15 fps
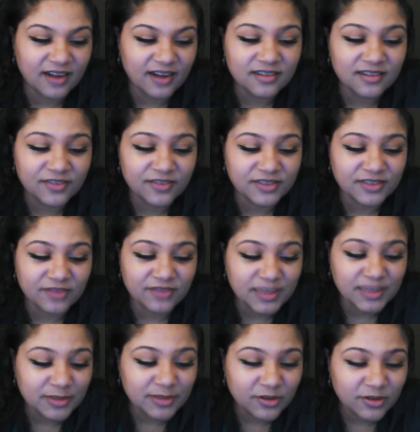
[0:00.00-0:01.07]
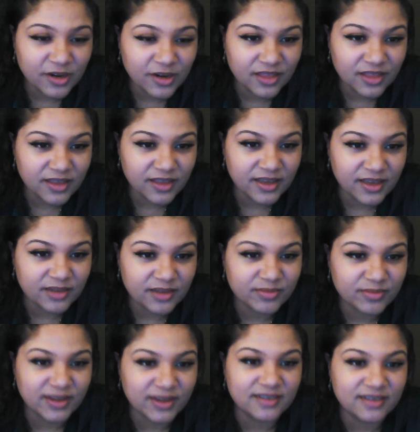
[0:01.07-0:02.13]
I don't know if it's a respiratory
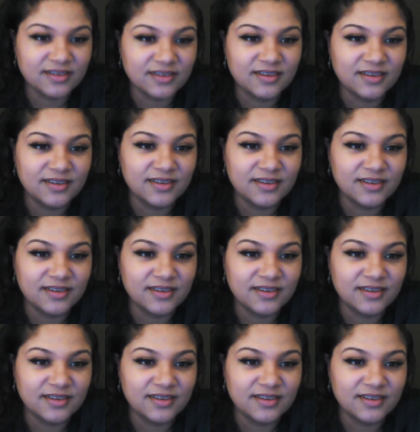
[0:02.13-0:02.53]
thing, but